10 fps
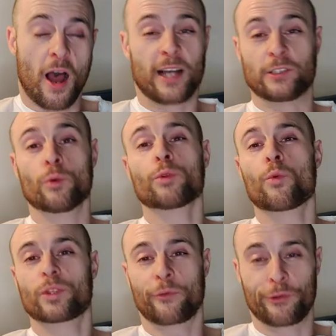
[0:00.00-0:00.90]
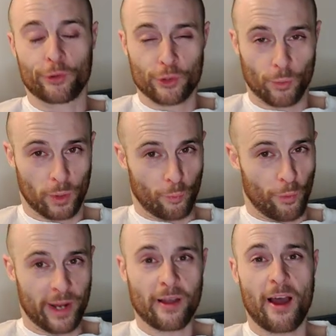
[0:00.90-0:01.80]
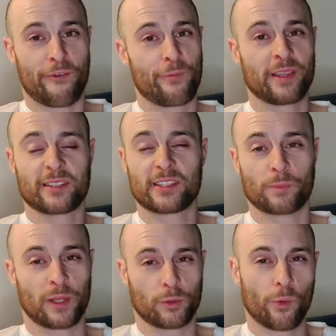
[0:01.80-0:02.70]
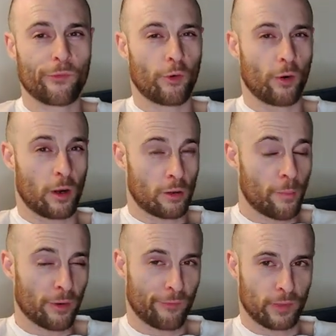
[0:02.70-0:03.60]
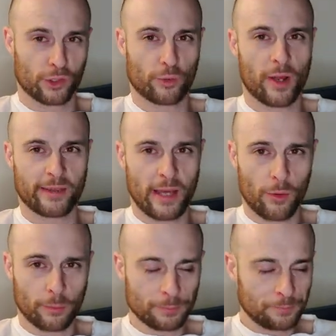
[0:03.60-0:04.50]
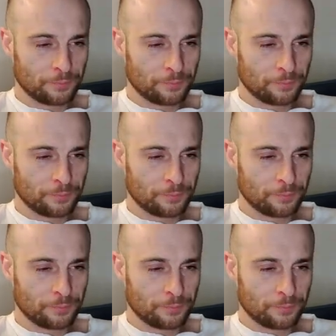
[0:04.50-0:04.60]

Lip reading: I don't know what the future will bring. I've been at this plateau for a couple of months right now,